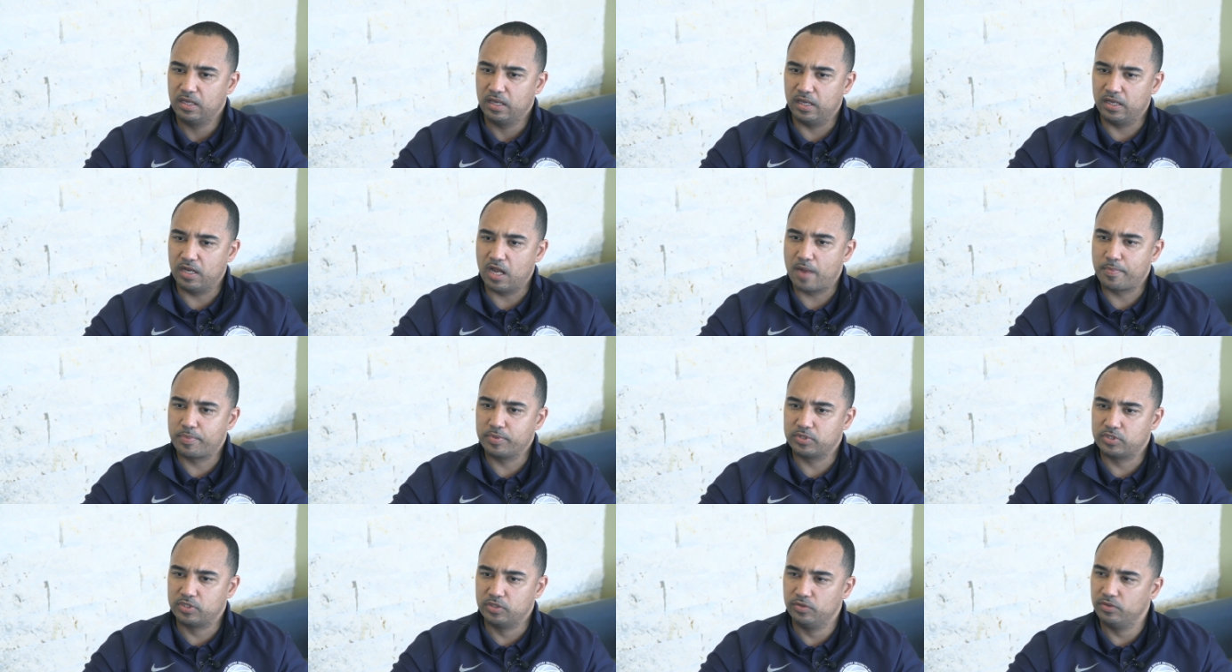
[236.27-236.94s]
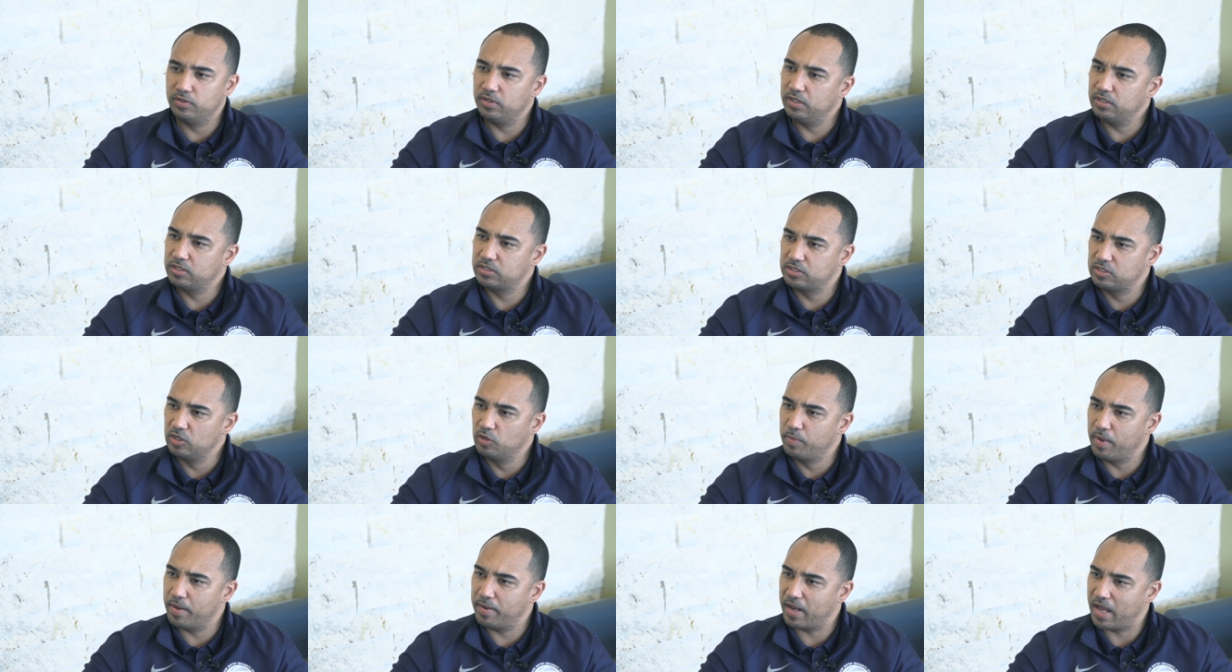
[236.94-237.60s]
an opportunity to
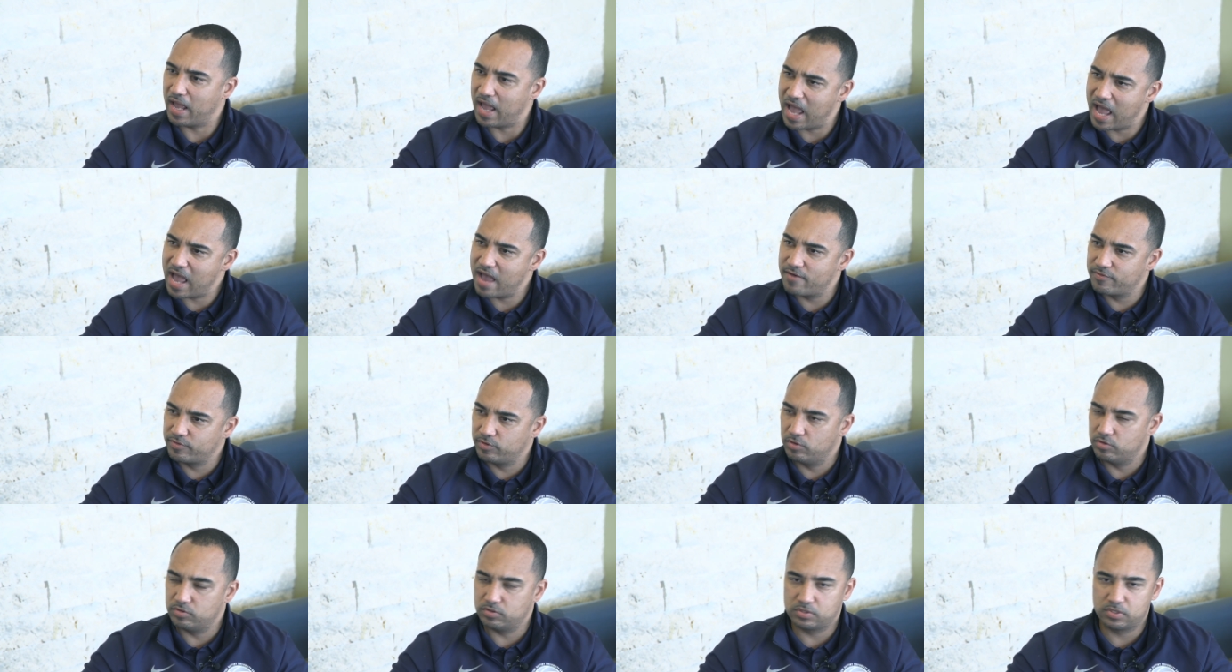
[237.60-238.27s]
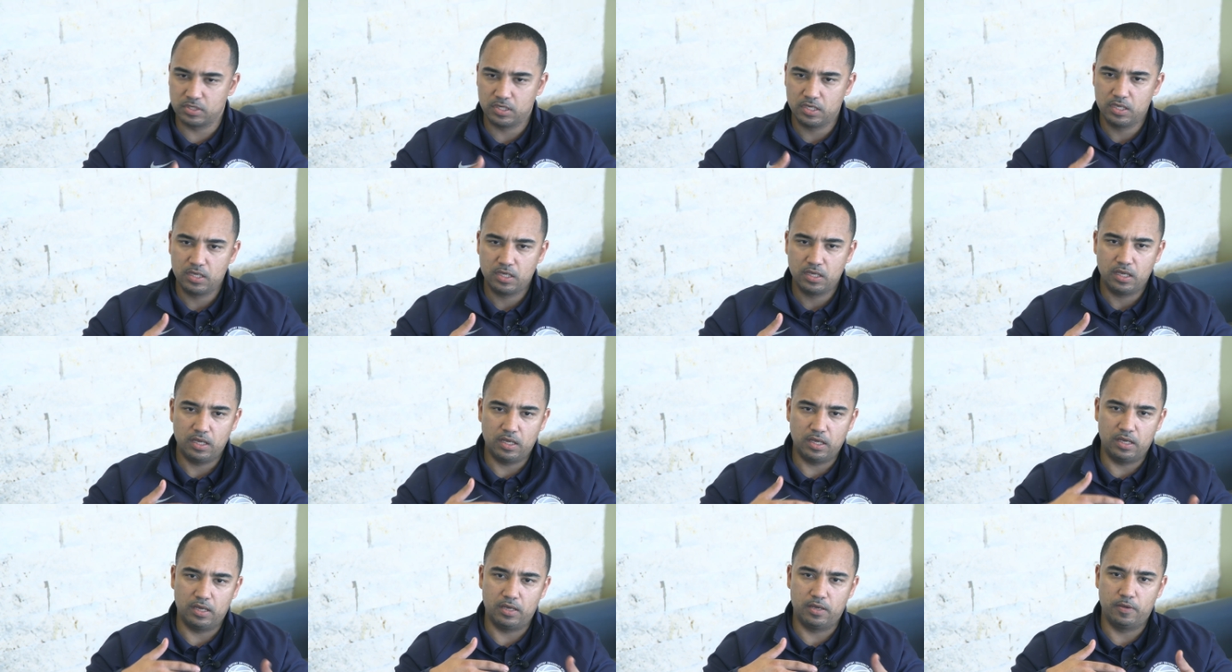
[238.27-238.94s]
still be able to have those
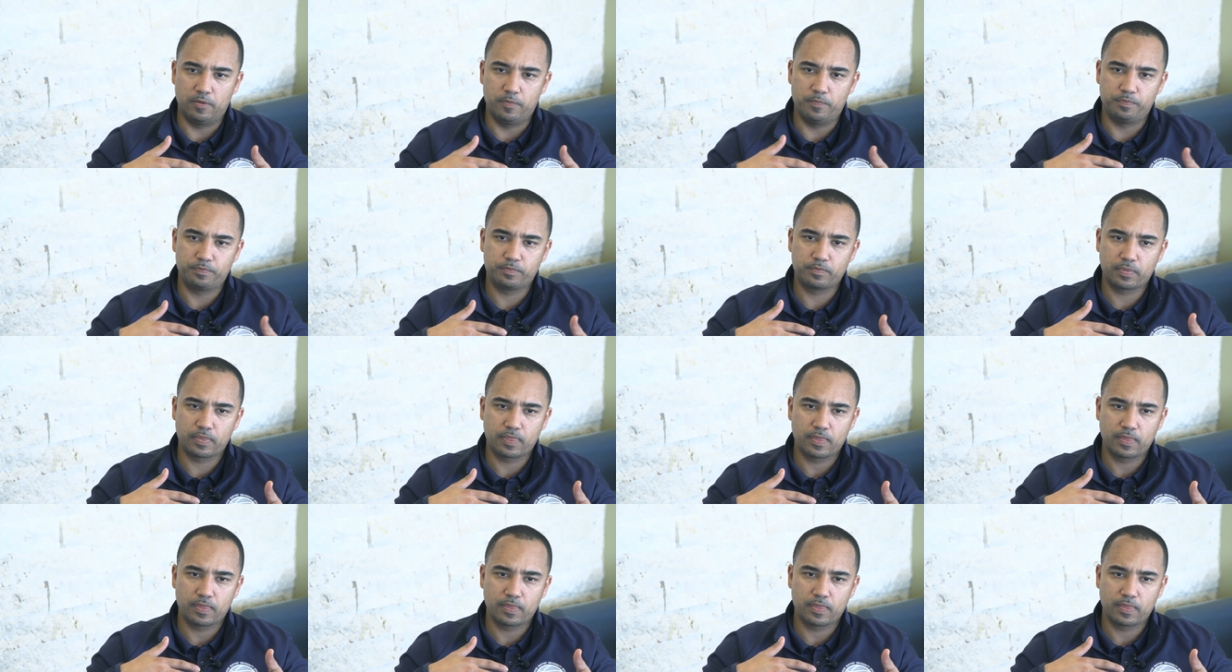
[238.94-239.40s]
um,